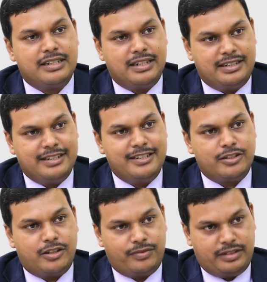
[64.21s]
the contents
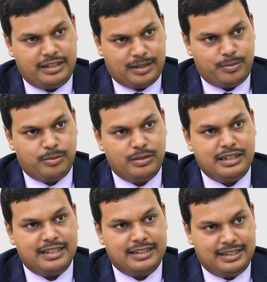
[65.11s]
of the abdomen,
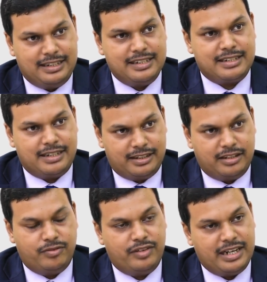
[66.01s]
like the intestine and
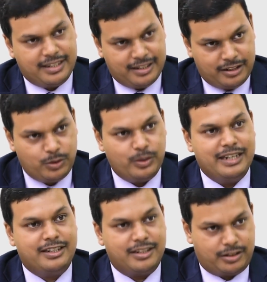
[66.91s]
the fat, to
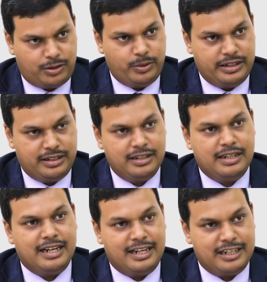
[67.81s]
enter through it
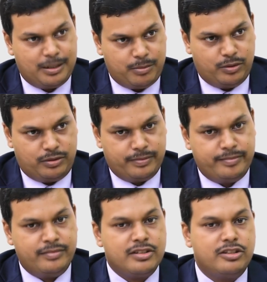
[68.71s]
and come out.
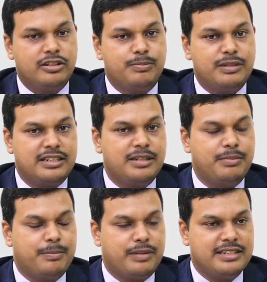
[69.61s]
So the person
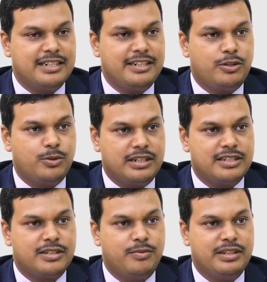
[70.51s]
may present to
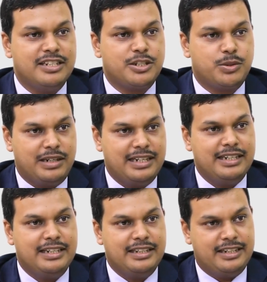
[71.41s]
us with a
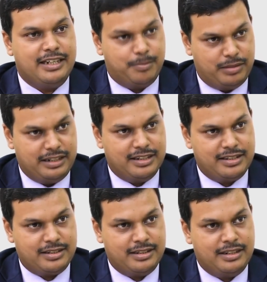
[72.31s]
swelling in the
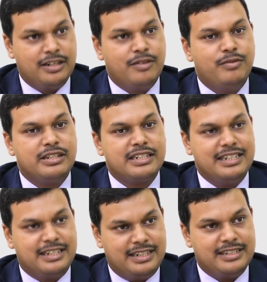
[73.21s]
umbilicus, which
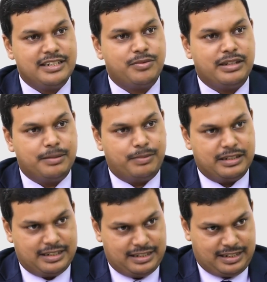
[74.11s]
increases when the
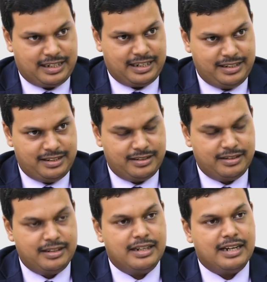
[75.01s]
person strains
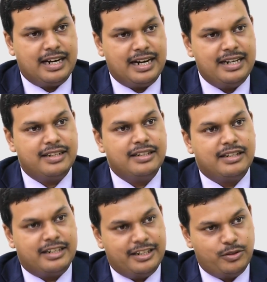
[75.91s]
and
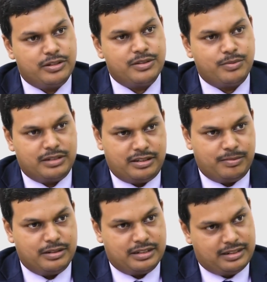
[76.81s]
reduces once the
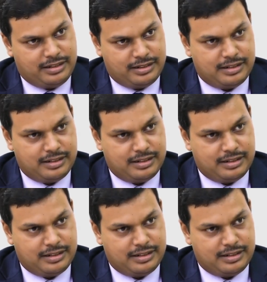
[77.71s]
person